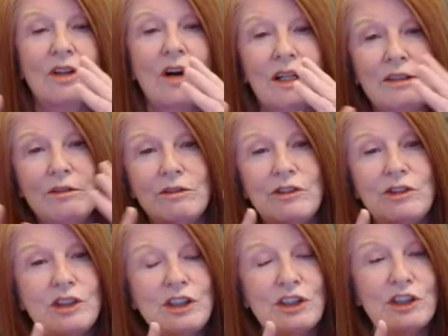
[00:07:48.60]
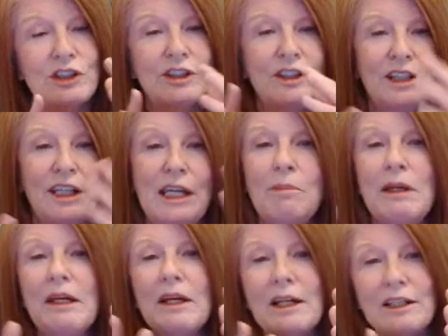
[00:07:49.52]
kind of
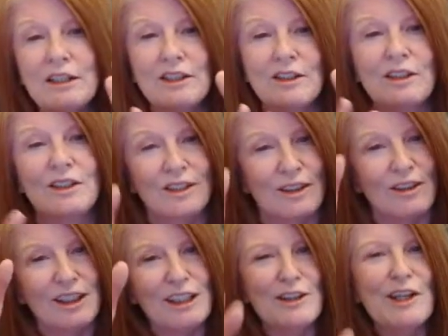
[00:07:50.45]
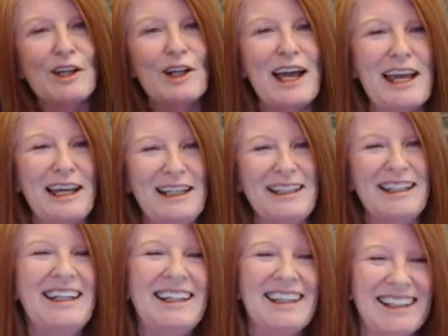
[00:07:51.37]
keeping us in the
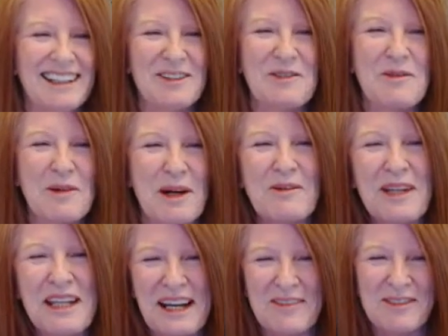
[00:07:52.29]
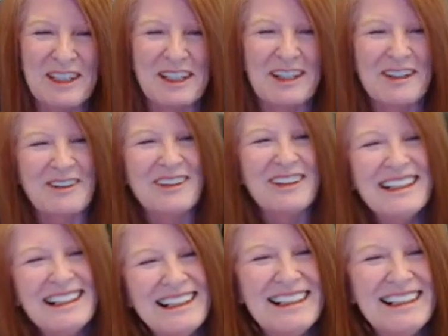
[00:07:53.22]
lane where we have to go,